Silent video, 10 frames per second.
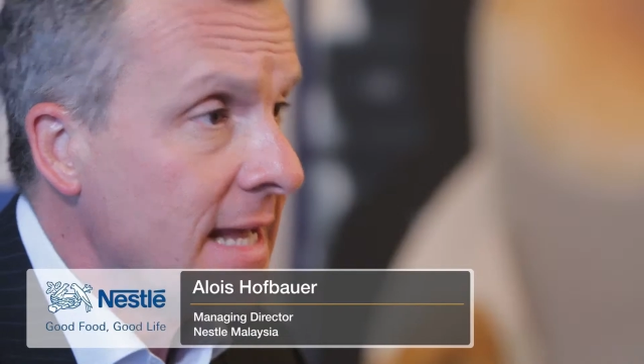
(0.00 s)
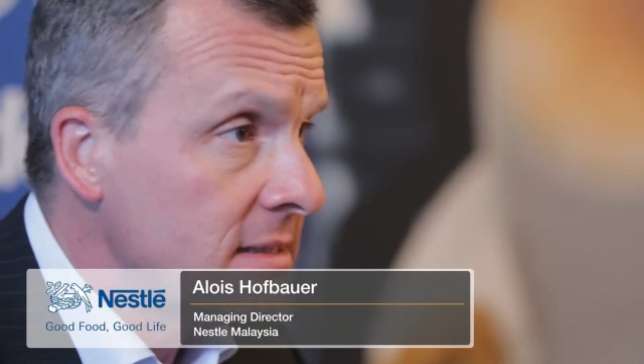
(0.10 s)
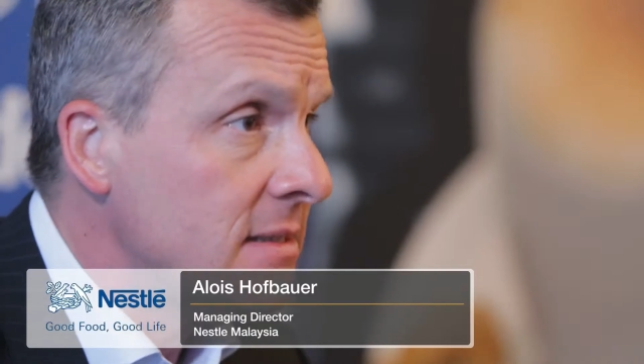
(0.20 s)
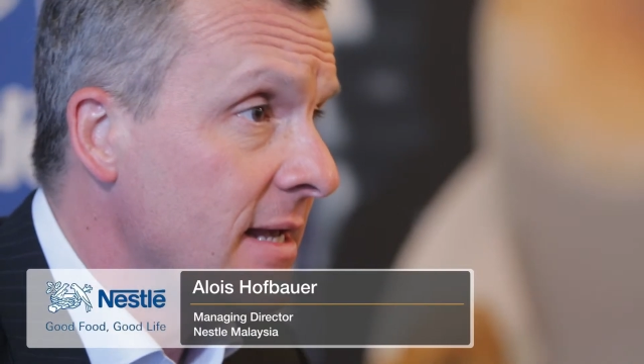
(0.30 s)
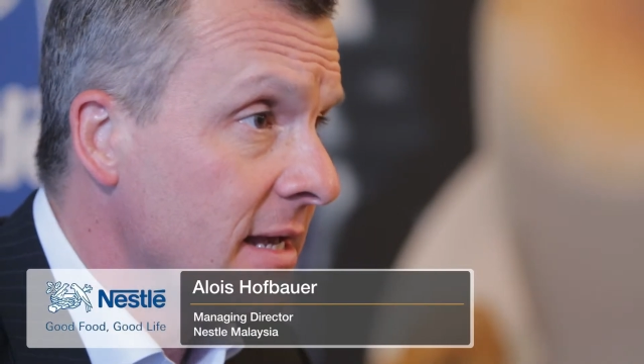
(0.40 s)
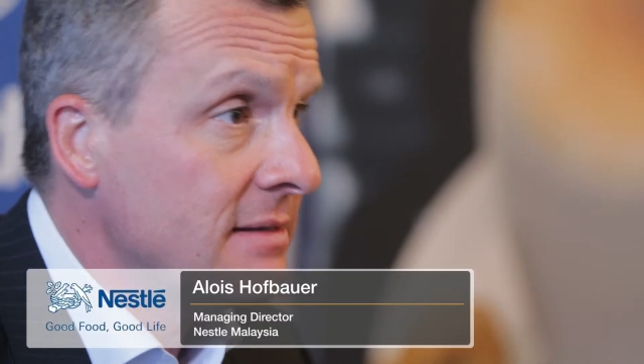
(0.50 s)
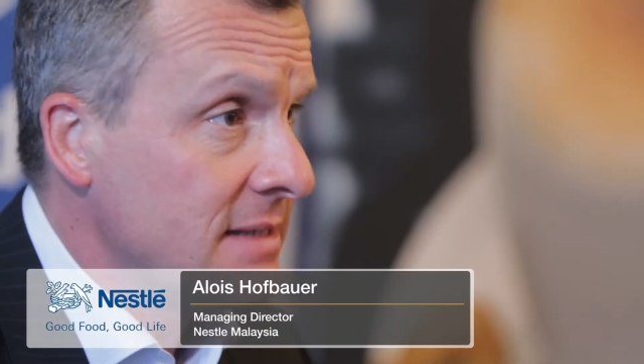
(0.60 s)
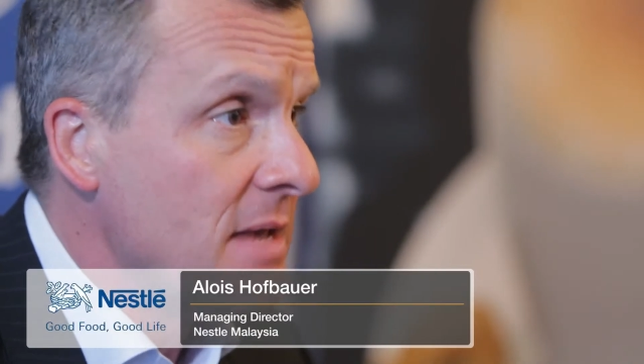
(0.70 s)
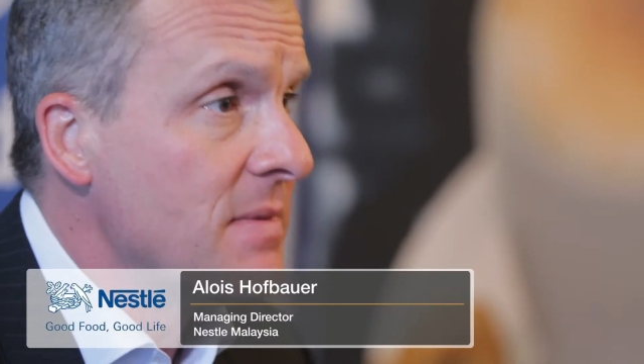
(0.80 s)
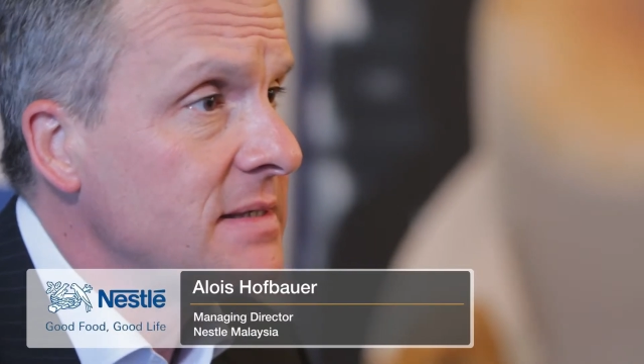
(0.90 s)
Nestle,
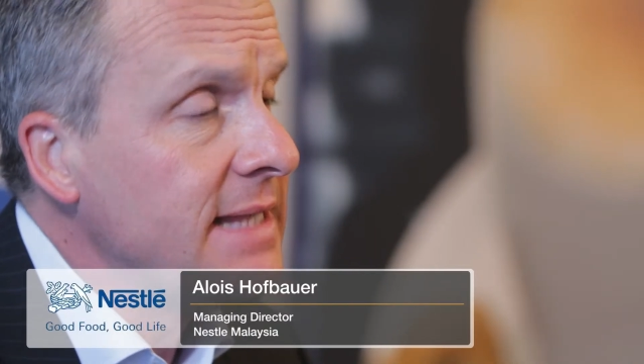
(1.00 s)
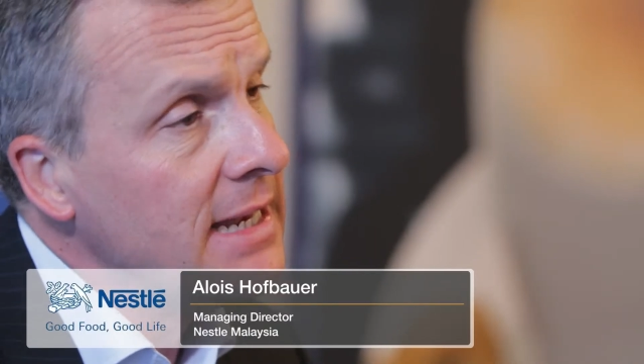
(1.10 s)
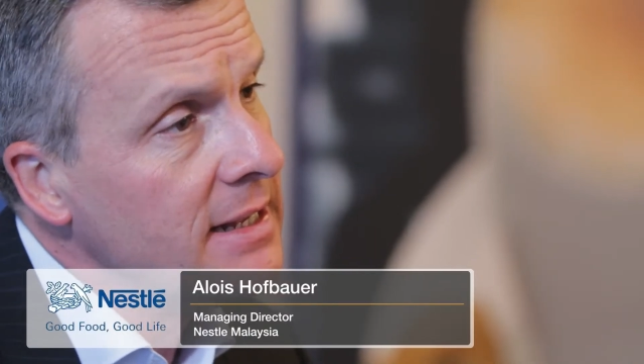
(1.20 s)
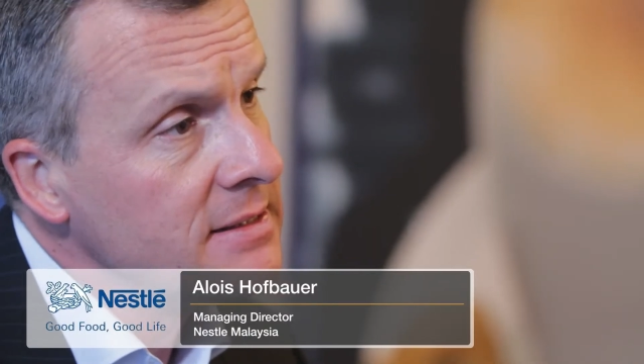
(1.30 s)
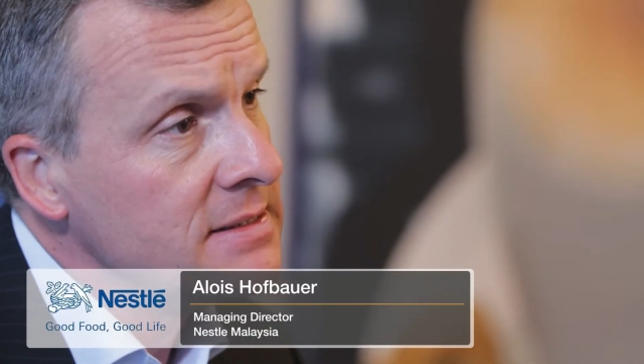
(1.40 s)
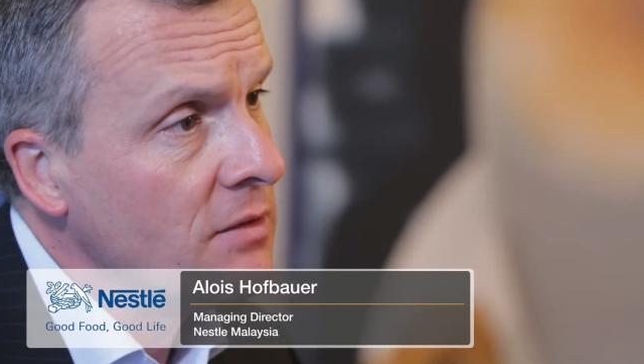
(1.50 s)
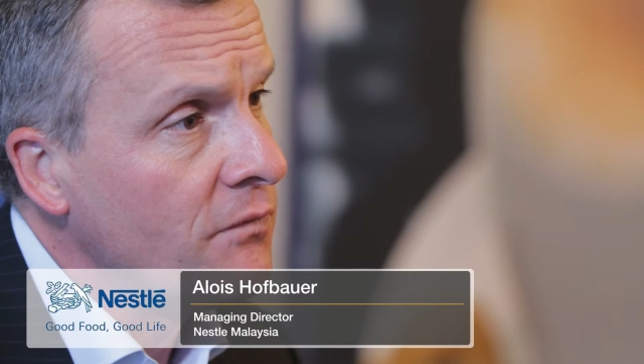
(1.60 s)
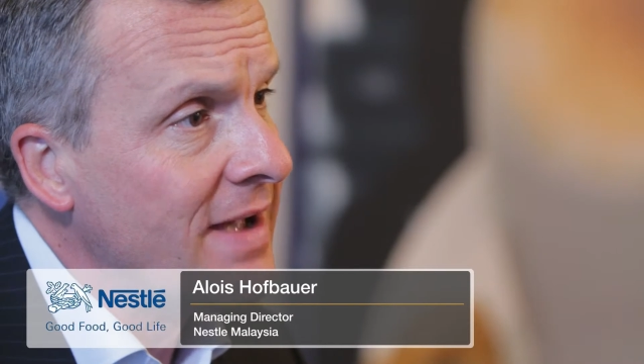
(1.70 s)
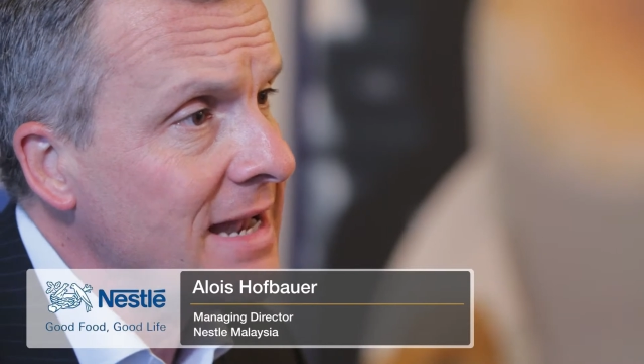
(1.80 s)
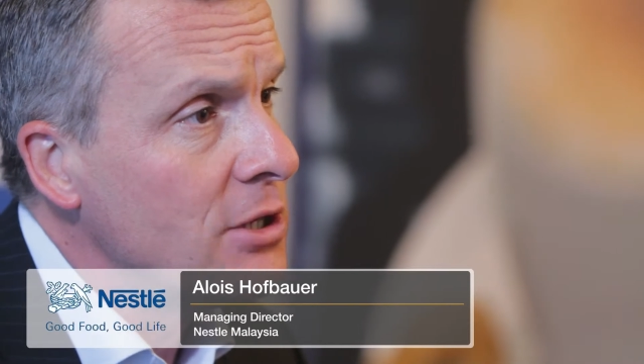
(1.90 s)
same as Taylor's,
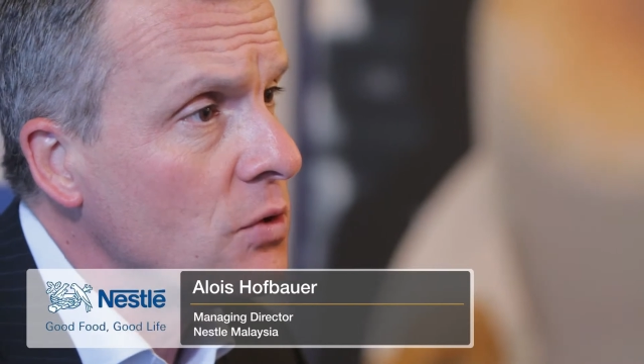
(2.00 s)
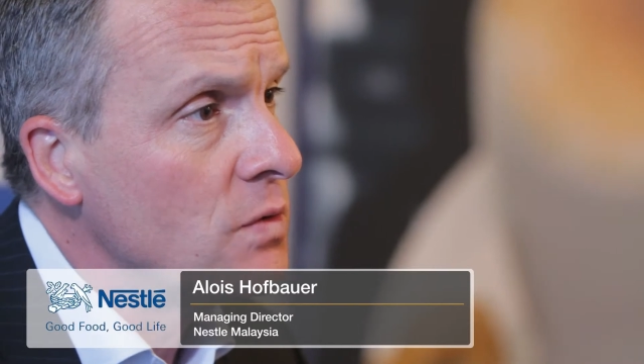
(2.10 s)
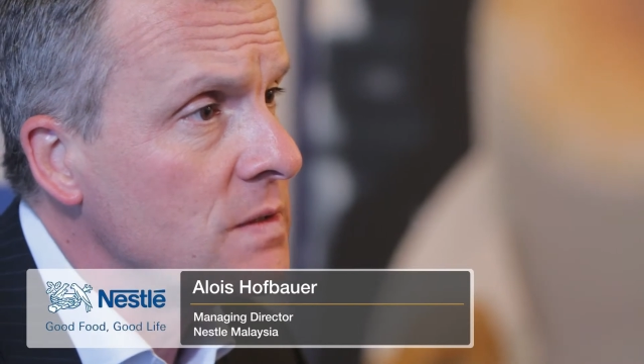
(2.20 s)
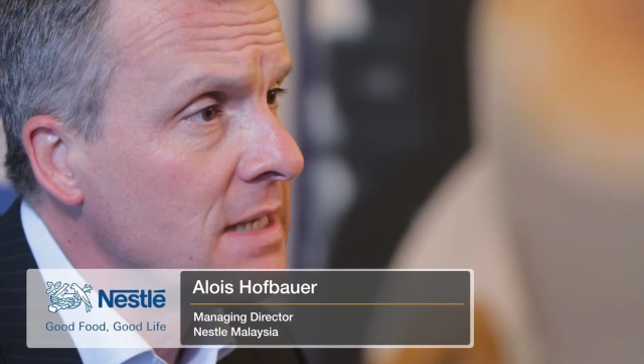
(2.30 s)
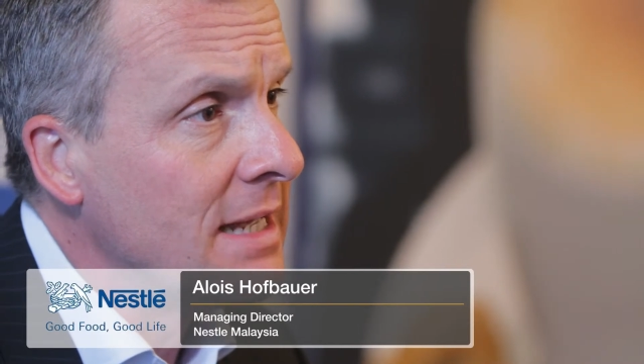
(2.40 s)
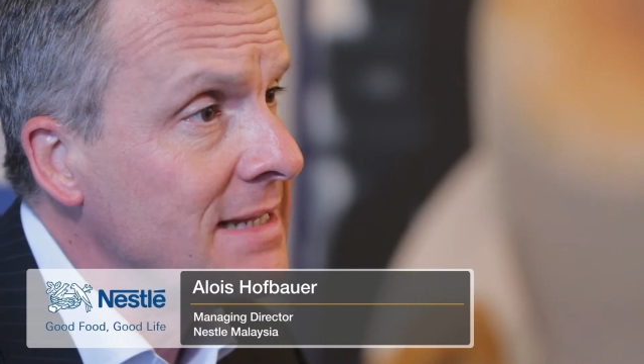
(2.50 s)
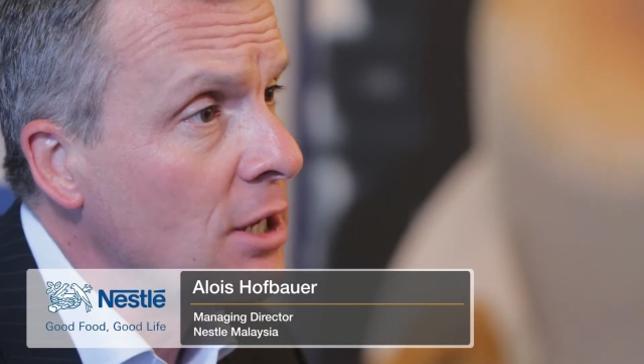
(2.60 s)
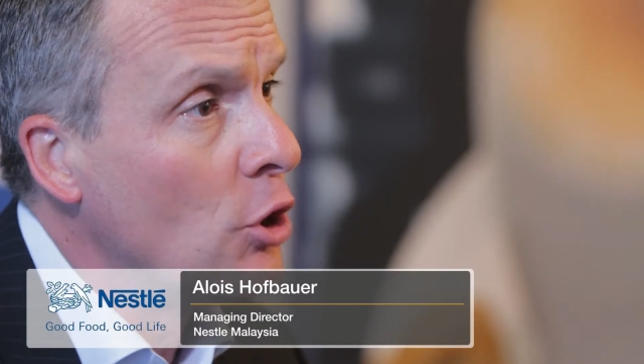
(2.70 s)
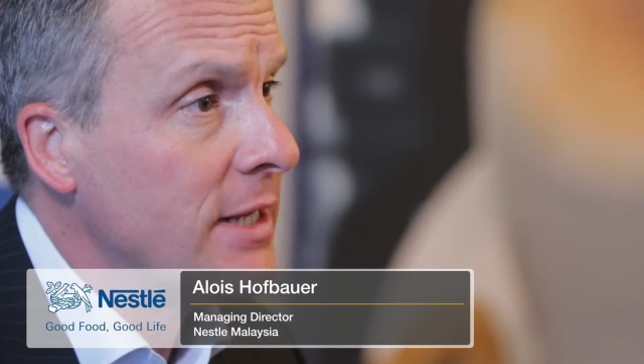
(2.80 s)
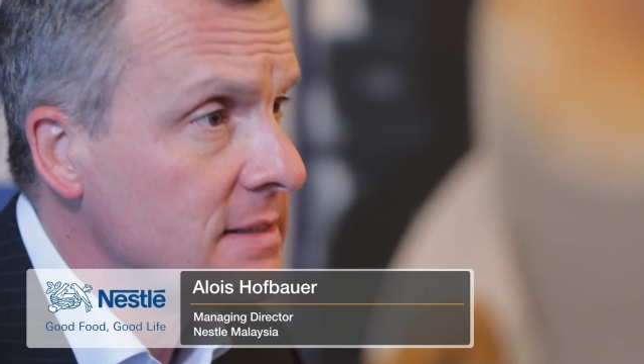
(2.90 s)
values uh,
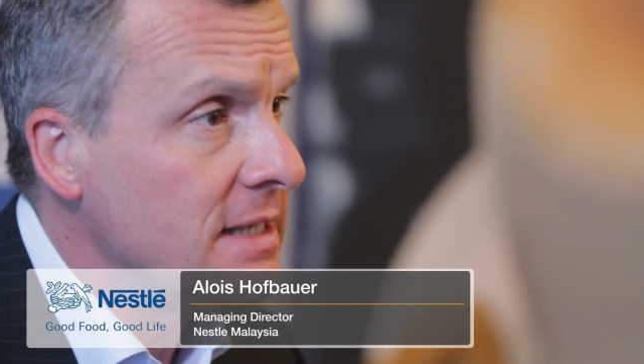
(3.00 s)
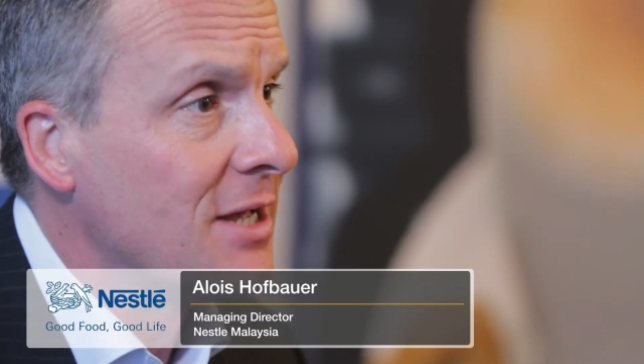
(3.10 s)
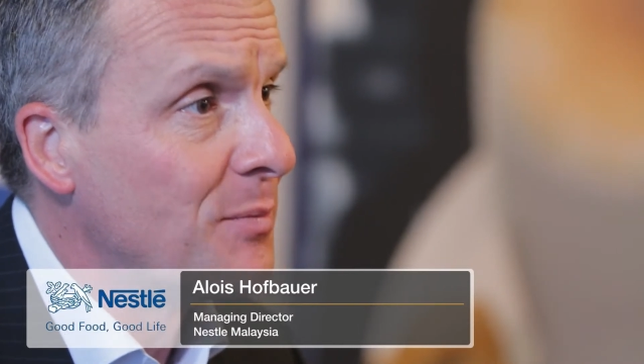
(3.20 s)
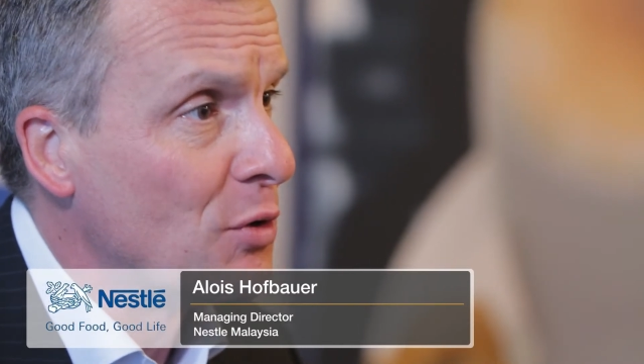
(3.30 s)
the holistic